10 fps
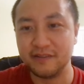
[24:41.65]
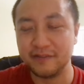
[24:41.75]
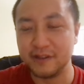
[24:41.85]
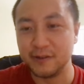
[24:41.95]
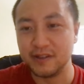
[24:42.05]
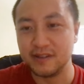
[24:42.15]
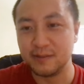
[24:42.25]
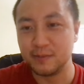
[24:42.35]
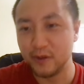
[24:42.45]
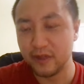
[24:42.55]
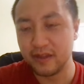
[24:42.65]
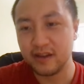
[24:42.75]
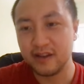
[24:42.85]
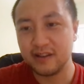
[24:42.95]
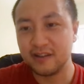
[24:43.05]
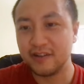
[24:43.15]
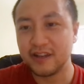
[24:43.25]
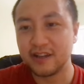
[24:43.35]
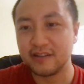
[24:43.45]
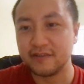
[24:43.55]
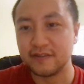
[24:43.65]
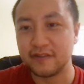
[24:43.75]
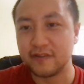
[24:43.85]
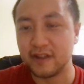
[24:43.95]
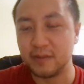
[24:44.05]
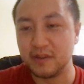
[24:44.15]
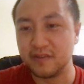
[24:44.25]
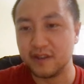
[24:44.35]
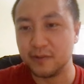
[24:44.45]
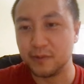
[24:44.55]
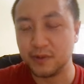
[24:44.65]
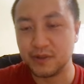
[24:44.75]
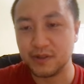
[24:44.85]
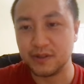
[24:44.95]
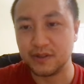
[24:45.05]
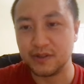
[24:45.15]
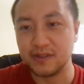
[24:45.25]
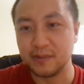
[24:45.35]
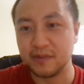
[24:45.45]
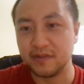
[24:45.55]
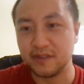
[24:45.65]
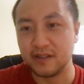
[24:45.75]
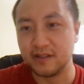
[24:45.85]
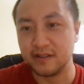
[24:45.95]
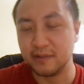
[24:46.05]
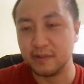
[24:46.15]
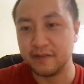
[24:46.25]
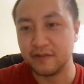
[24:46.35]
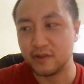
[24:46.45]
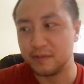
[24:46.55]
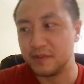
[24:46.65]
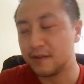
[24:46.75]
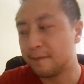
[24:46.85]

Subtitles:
very smooth learning curve for them if they want to do some of the platforms.